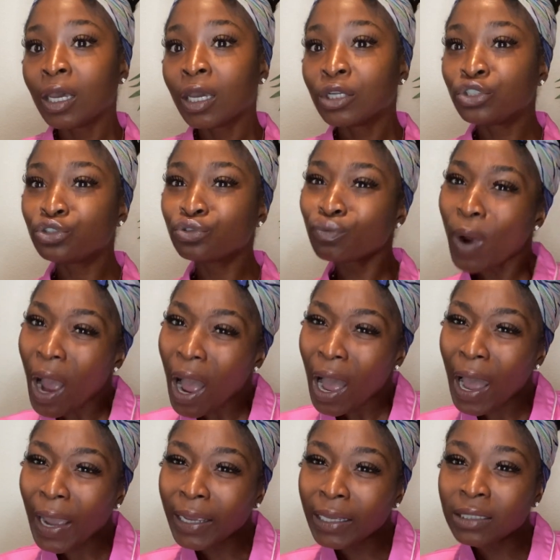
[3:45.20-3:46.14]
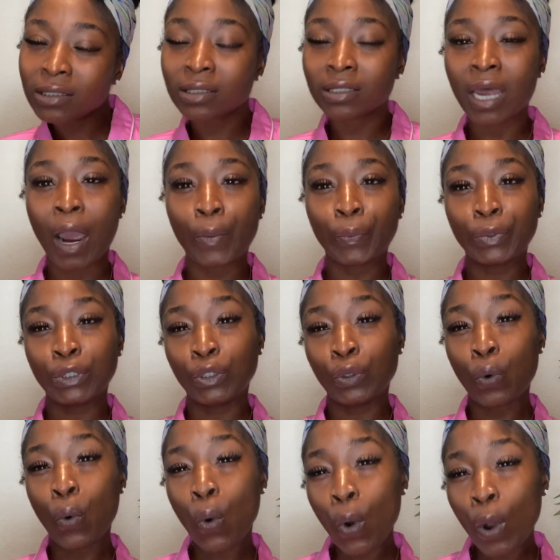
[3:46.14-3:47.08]
dry, it's not really
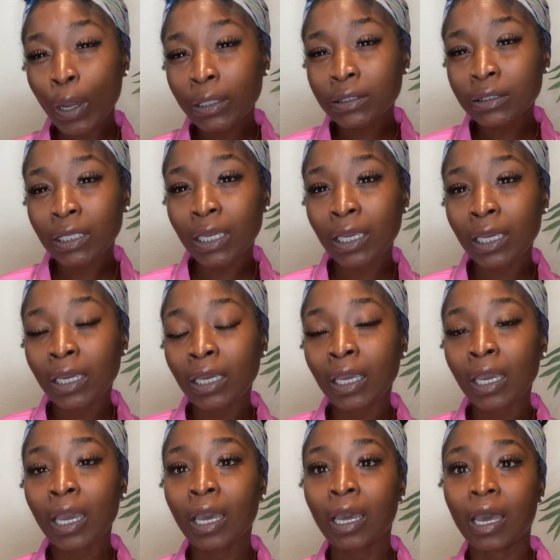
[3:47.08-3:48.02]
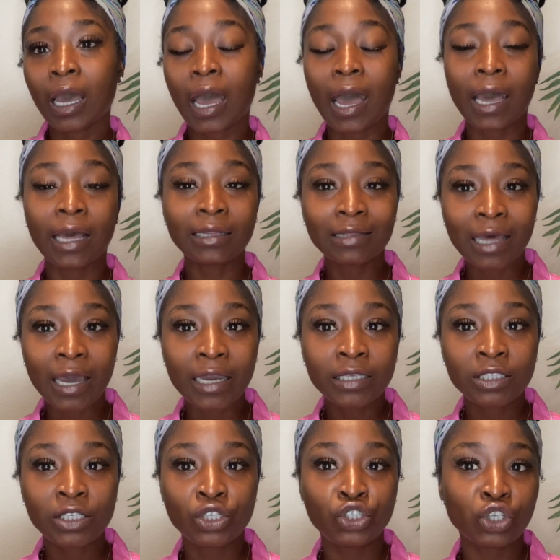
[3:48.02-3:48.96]
oily, I
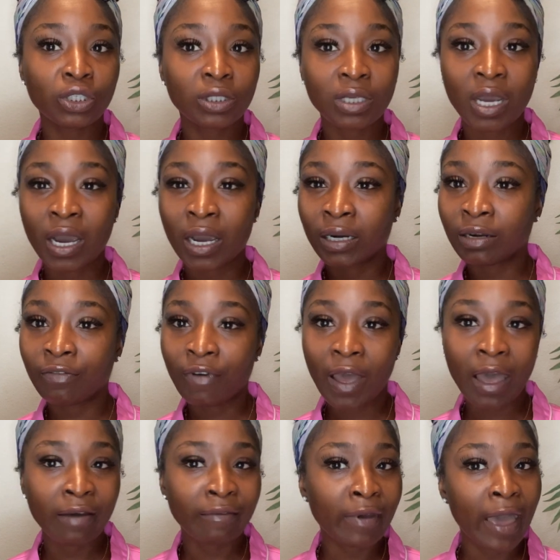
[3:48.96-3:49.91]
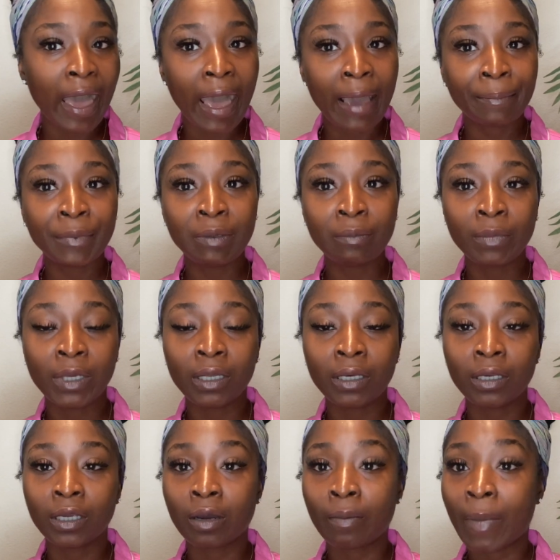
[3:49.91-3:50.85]
like to just kind of have a happy
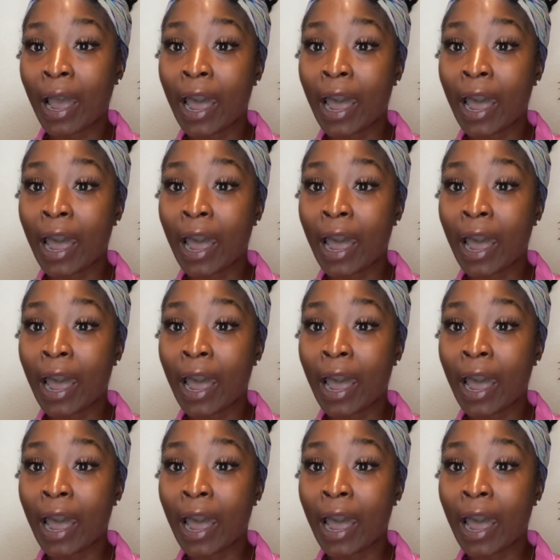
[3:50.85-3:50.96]
medium.